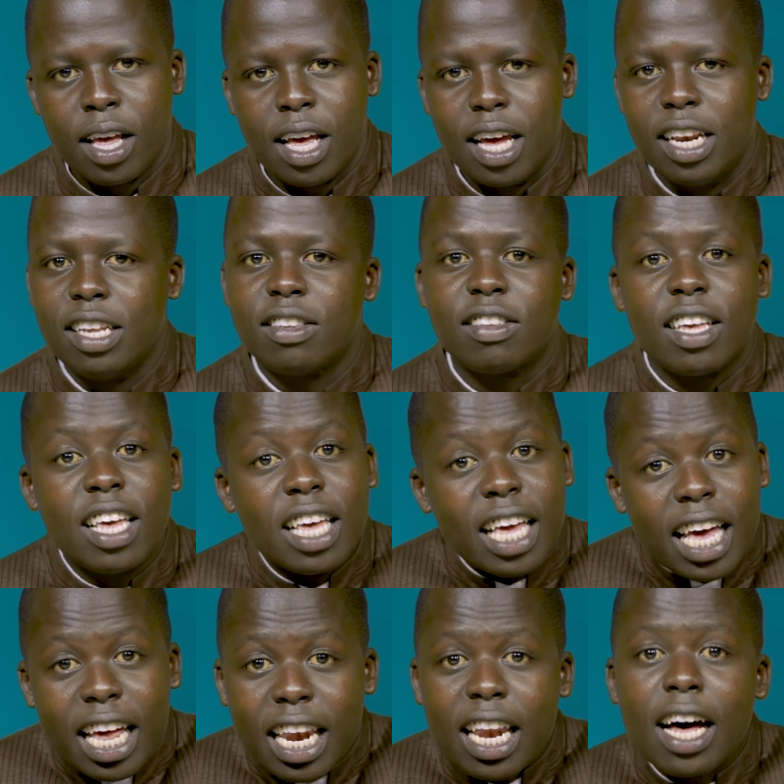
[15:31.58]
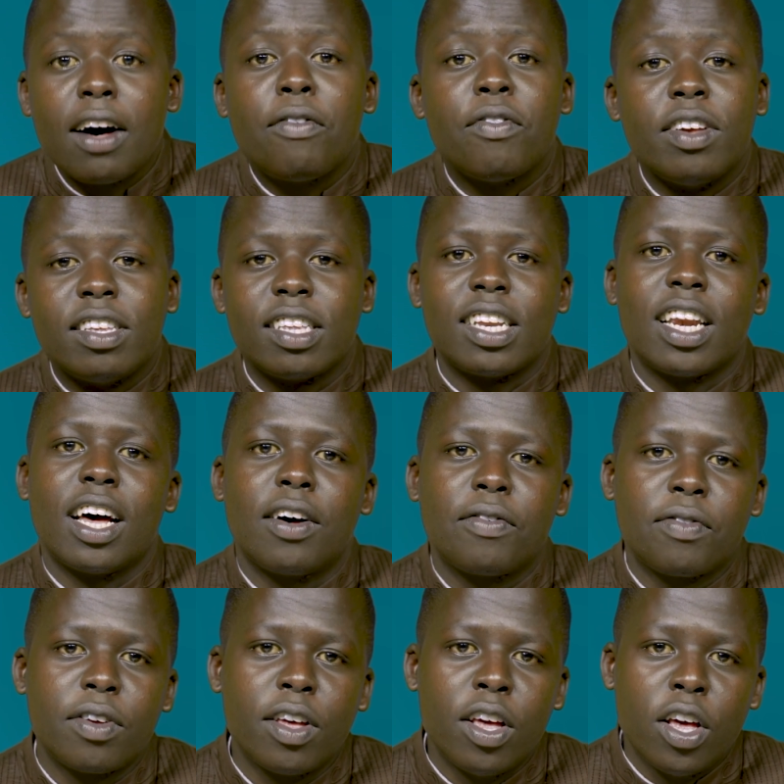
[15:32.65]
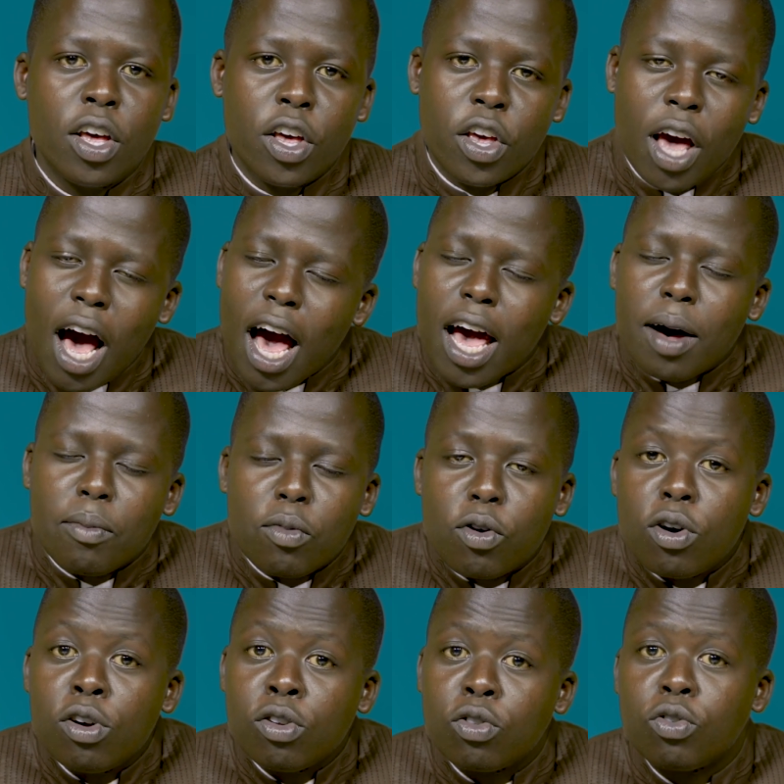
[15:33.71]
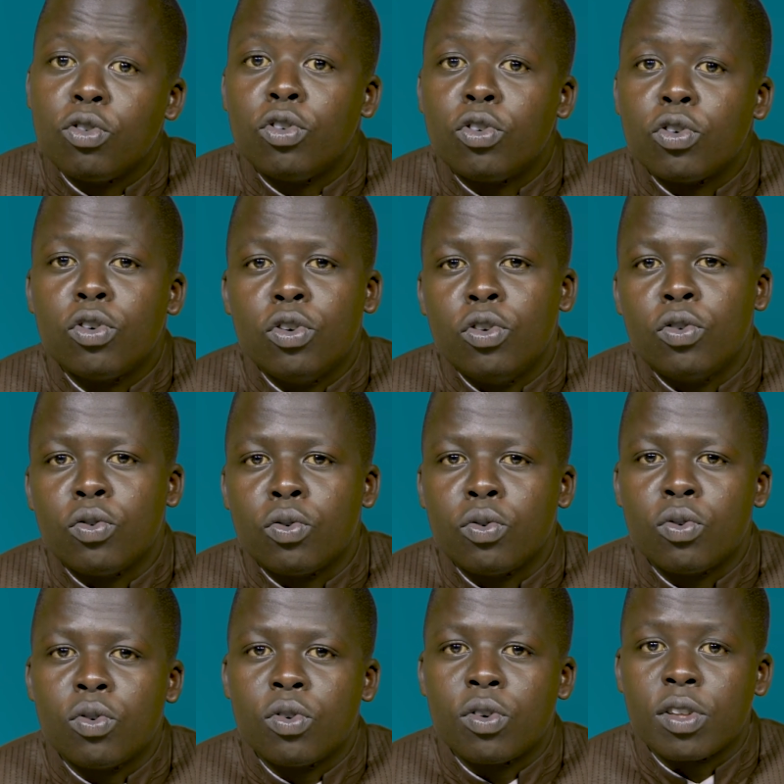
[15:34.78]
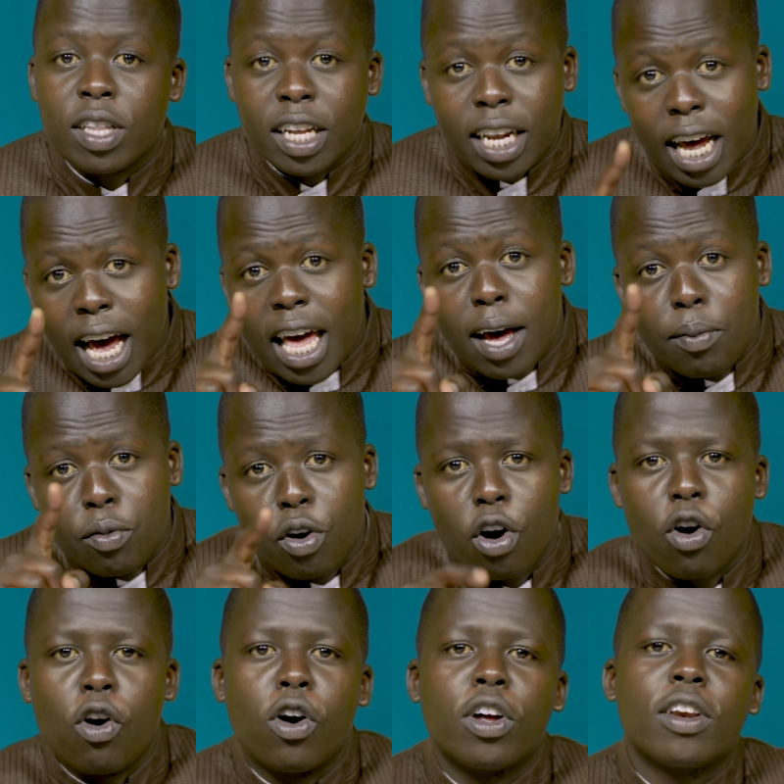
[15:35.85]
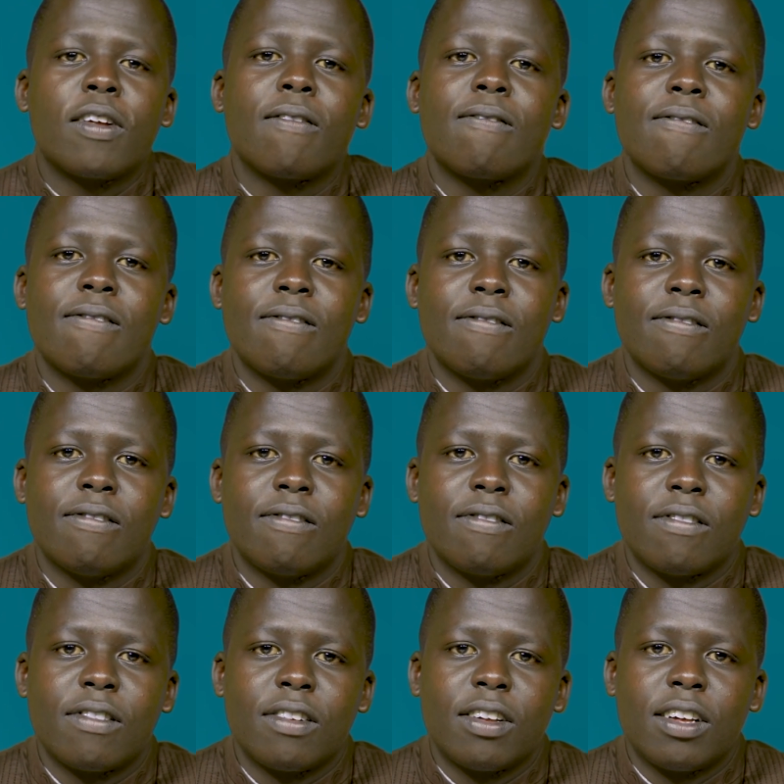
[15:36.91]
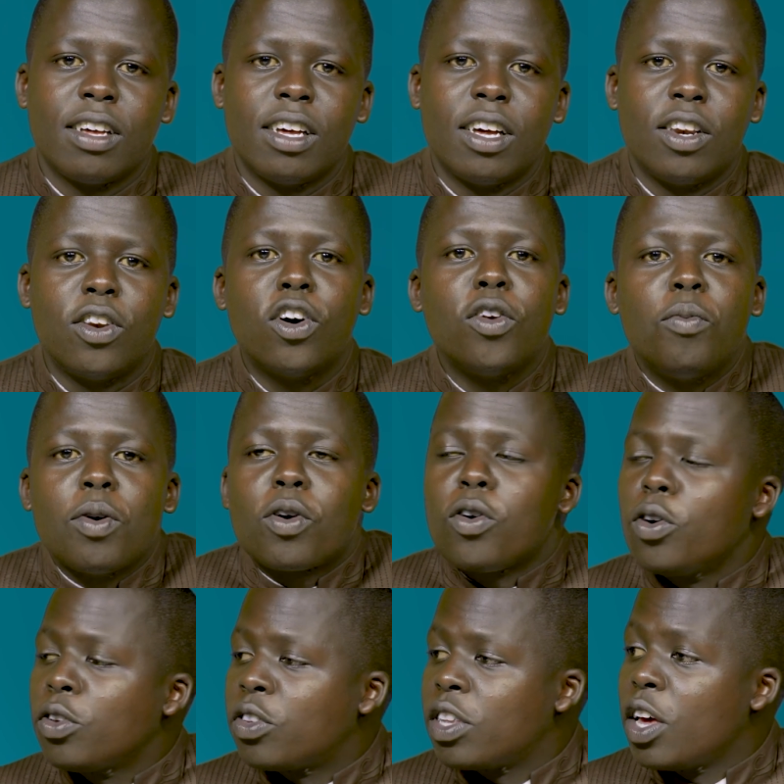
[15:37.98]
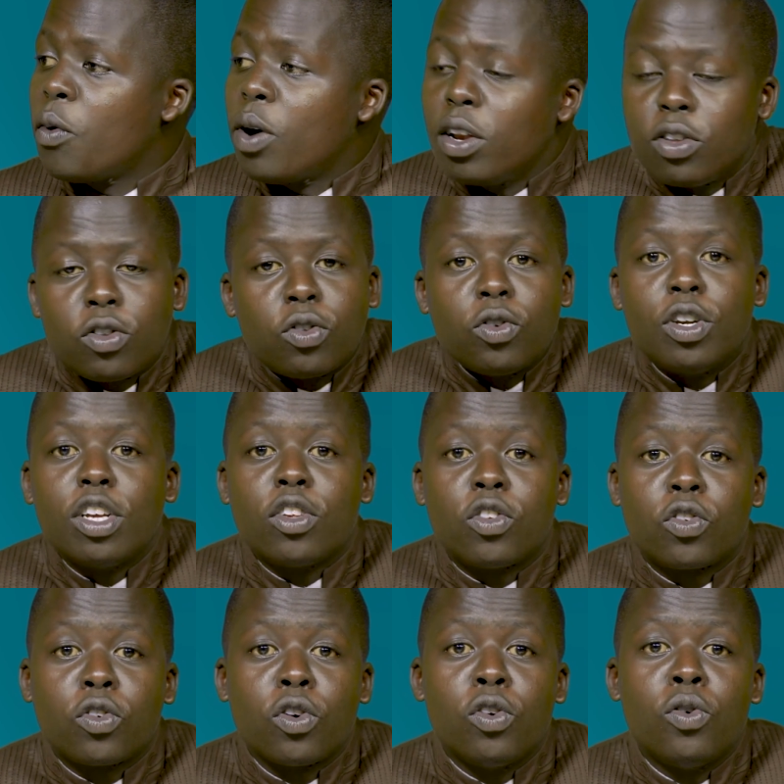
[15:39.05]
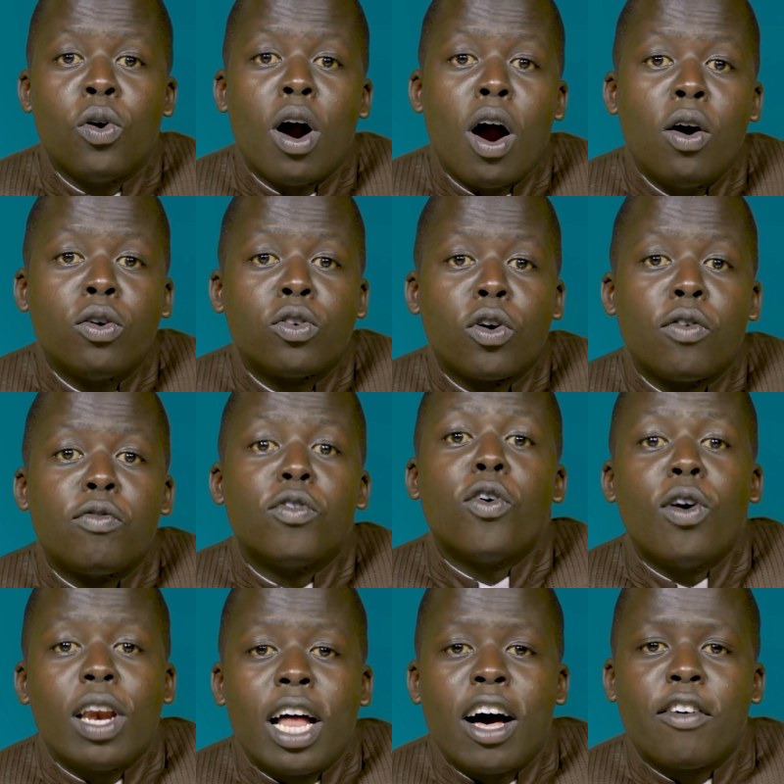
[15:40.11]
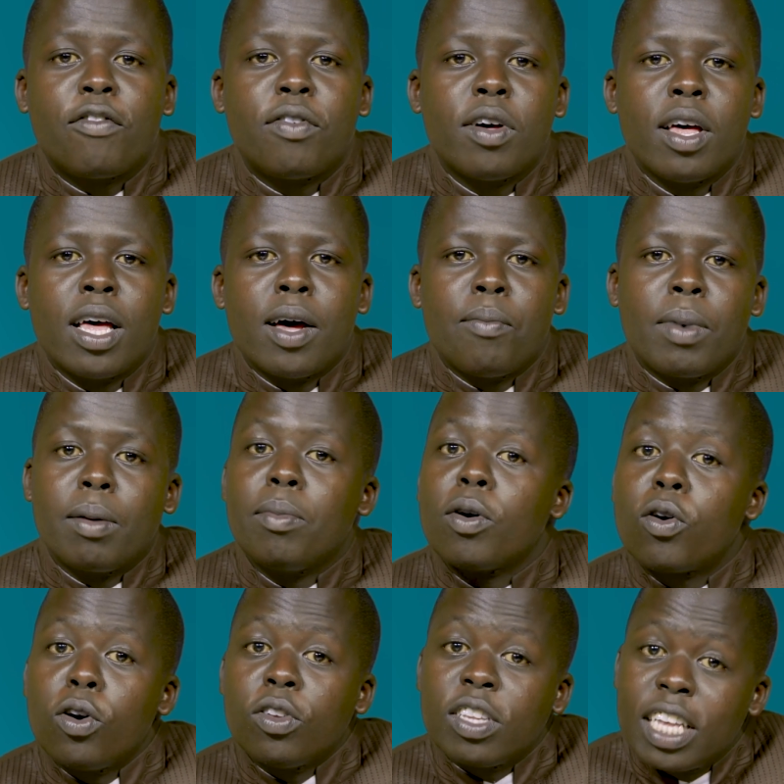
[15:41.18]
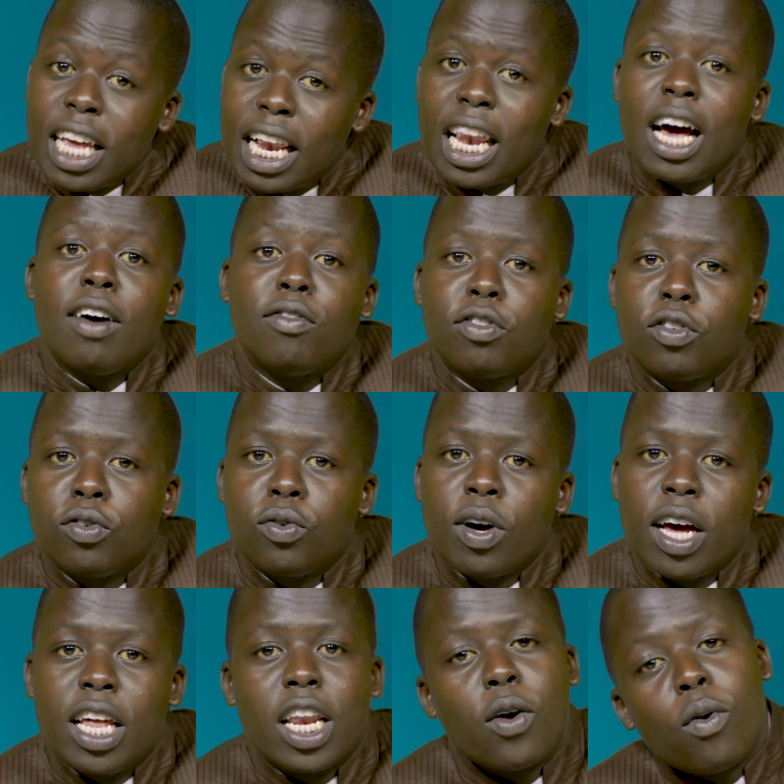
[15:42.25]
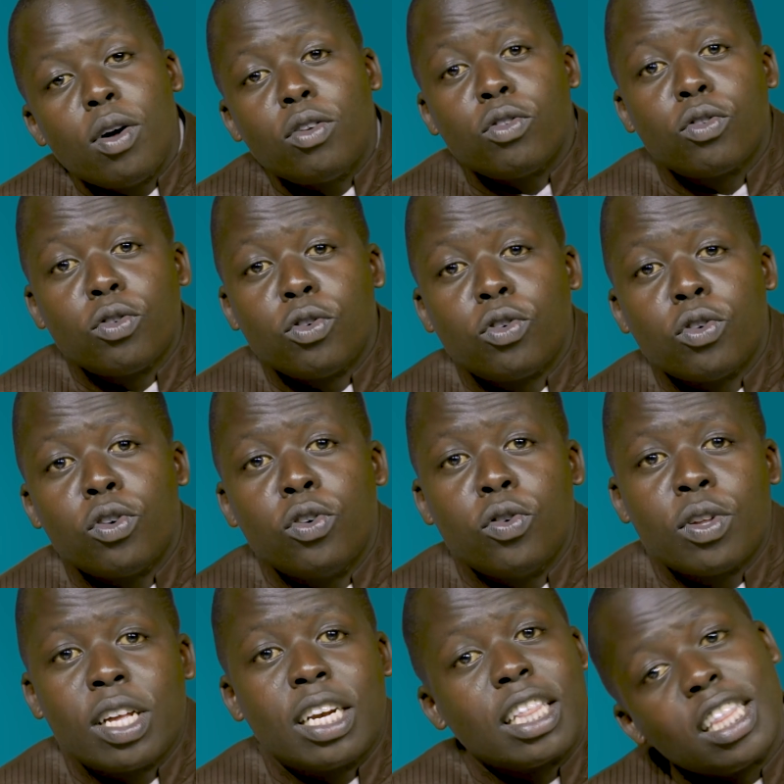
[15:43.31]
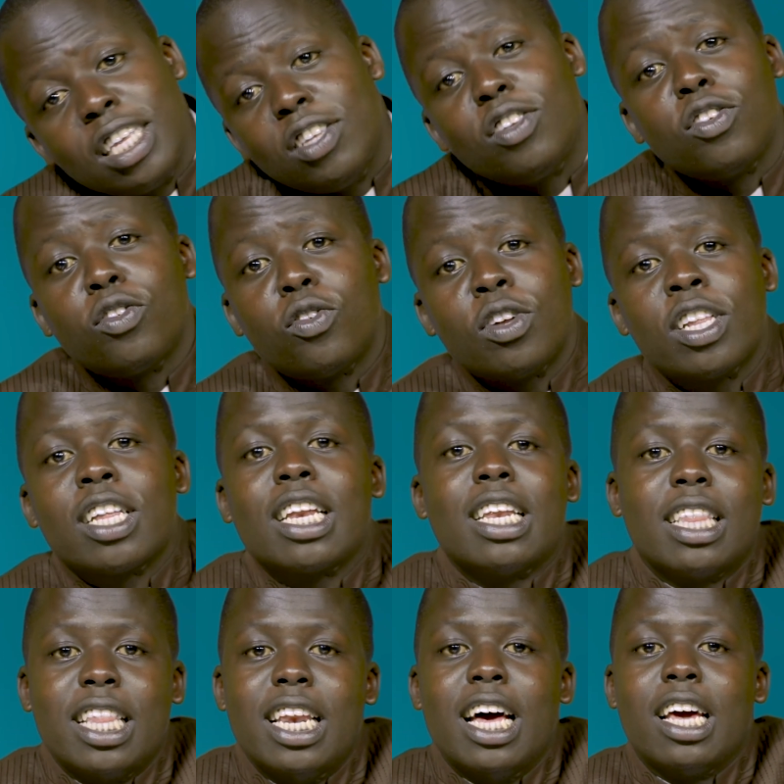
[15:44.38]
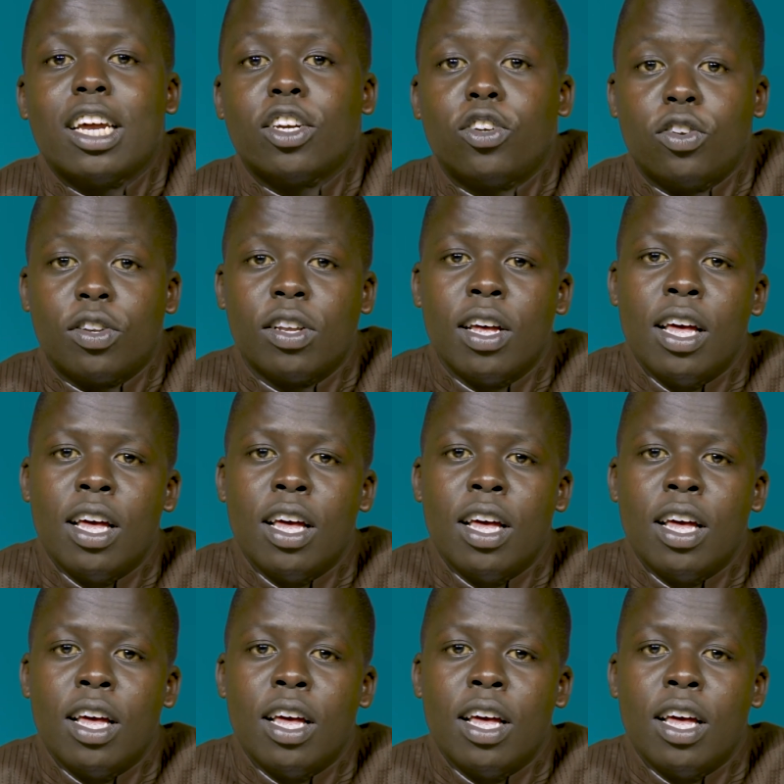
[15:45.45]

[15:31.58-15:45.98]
And he's saying, Enough is enough. I am going to show you that I am your God. Not because he wants to destroy you out of no love, but because he loves you and he wants to show you that this is not the, the direction